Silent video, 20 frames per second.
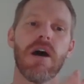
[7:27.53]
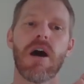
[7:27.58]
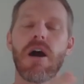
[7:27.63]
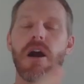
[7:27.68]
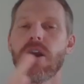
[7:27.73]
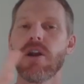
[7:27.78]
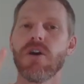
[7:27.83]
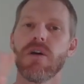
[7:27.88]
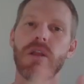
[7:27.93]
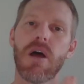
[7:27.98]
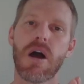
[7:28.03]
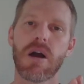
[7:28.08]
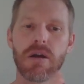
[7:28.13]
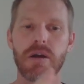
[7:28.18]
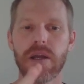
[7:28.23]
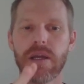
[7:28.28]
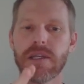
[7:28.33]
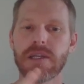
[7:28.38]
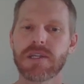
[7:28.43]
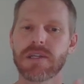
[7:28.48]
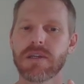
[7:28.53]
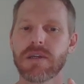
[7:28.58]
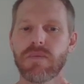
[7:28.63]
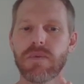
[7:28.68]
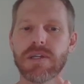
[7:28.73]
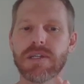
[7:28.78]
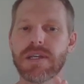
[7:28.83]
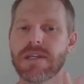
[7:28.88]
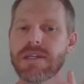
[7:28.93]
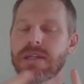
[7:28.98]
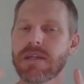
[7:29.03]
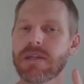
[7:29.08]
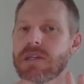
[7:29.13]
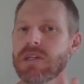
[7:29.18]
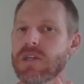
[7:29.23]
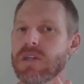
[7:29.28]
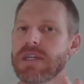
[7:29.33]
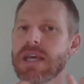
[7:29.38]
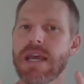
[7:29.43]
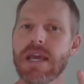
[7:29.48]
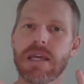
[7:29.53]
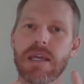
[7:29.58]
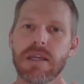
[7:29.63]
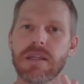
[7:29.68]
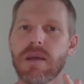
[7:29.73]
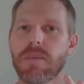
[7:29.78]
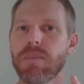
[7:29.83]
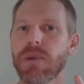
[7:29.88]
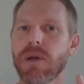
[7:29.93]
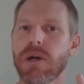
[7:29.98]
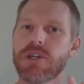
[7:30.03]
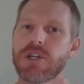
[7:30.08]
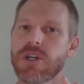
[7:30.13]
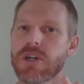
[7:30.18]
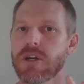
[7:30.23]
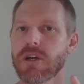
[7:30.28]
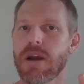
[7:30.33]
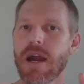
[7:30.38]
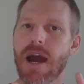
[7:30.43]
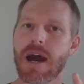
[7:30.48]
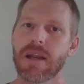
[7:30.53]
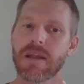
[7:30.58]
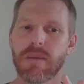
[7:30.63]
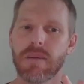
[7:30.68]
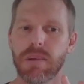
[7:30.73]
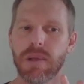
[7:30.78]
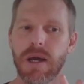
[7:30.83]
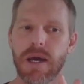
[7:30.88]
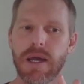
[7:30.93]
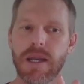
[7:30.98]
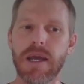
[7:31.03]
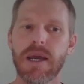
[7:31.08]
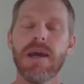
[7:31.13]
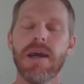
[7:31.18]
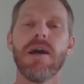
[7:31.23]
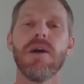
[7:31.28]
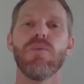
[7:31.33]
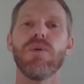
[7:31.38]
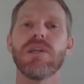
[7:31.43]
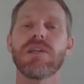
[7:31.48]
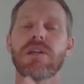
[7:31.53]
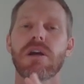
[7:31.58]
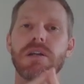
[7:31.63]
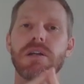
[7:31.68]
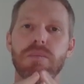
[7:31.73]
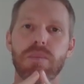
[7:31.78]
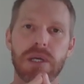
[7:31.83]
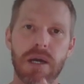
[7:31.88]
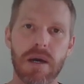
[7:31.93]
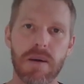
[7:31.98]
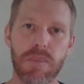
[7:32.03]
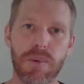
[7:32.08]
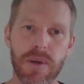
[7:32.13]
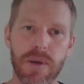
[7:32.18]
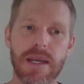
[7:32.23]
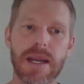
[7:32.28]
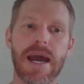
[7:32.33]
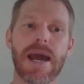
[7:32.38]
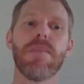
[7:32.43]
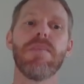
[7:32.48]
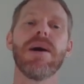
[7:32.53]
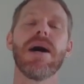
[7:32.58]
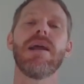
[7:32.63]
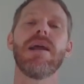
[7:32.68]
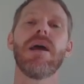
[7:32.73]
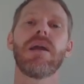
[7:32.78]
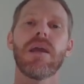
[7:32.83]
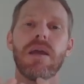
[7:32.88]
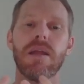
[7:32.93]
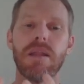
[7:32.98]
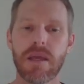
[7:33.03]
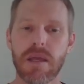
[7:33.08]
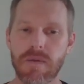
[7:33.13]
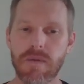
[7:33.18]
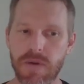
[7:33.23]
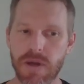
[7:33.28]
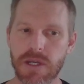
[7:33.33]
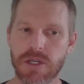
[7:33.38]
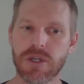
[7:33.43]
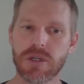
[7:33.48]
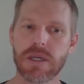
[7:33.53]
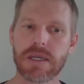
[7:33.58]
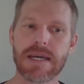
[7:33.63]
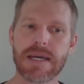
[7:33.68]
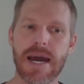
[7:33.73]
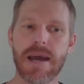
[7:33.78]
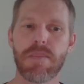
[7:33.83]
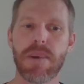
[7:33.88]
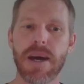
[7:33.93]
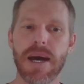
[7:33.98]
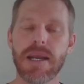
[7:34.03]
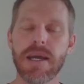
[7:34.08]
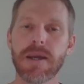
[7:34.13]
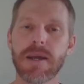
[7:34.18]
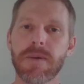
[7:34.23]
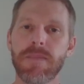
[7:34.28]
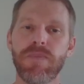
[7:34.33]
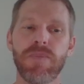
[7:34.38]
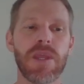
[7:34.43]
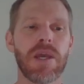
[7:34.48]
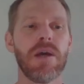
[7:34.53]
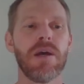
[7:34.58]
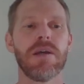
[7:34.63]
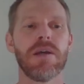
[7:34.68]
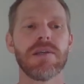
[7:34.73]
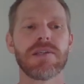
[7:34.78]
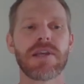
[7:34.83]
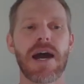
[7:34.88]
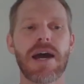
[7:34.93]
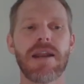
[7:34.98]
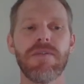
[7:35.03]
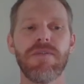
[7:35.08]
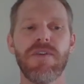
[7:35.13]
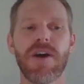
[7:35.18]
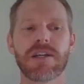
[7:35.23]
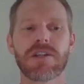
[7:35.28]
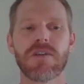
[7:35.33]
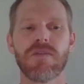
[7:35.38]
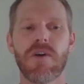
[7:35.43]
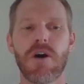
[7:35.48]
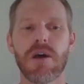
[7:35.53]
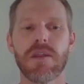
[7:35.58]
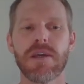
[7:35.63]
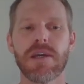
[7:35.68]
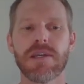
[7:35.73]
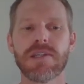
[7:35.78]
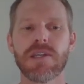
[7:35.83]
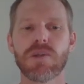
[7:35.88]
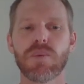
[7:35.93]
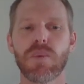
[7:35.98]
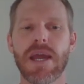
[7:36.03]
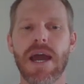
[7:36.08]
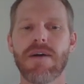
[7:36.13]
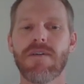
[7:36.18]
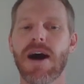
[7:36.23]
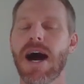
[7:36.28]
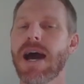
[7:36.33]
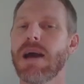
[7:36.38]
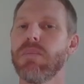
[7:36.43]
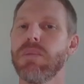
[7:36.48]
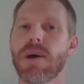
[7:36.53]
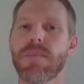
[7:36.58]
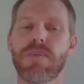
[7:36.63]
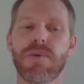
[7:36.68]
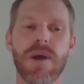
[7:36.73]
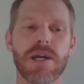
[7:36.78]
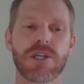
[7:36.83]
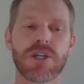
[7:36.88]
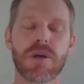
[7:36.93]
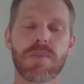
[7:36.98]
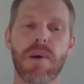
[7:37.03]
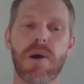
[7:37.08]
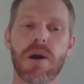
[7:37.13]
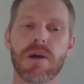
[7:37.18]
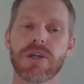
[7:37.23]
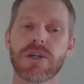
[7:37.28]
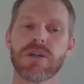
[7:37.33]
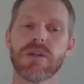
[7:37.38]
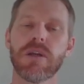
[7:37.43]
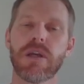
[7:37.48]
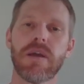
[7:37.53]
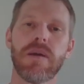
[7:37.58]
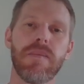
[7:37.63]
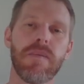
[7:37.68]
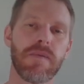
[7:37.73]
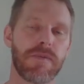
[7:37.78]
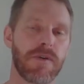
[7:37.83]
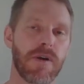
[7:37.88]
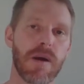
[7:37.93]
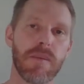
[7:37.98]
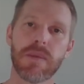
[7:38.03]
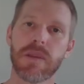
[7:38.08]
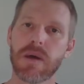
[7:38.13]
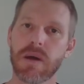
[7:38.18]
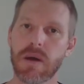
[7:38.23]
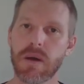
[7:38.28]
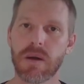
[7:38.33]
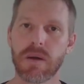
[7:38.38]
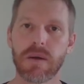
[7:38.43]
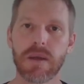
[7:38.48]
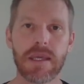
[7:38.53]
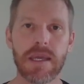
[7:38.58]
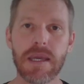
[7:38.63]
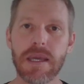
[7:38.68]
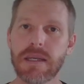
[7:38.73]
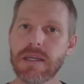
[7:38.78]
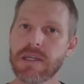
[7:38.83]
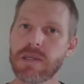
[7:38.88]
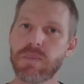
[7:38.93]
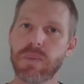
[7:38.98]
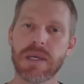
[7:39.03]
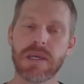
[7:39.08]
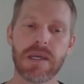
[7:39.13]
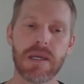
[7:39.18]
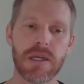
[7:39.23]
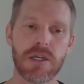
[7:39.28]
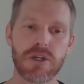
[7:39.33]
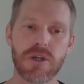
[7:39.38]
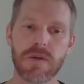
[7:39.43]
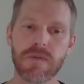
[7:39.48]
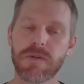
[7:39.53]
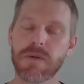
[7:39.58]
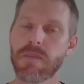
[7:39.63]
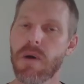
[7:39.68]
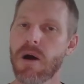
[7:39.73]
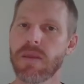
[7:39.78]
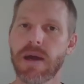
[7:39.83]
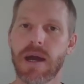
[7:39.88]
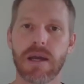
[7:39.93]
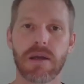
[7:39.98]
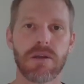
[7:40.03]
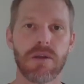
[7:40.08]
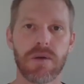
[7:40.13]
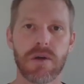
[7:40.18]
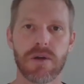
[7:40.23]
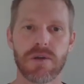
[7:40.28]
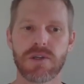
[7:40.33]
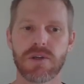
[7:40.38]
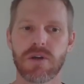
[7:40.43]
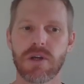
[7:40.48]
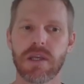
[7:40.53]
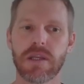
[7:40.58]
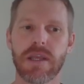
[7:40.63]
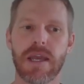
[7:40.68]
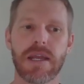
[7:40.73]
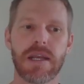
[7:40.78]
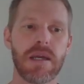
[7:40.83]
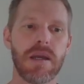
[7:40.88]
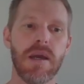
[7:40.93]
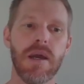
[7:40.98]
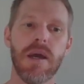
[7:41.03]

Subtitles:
are no longer insulin resistant to taking the blood sugar out of the blood. We start to become pre-diabetic and then eventually diabetic. Side effect of all this is we have high blood pressure, partially from the kidneys being injured from all that glucose circulating,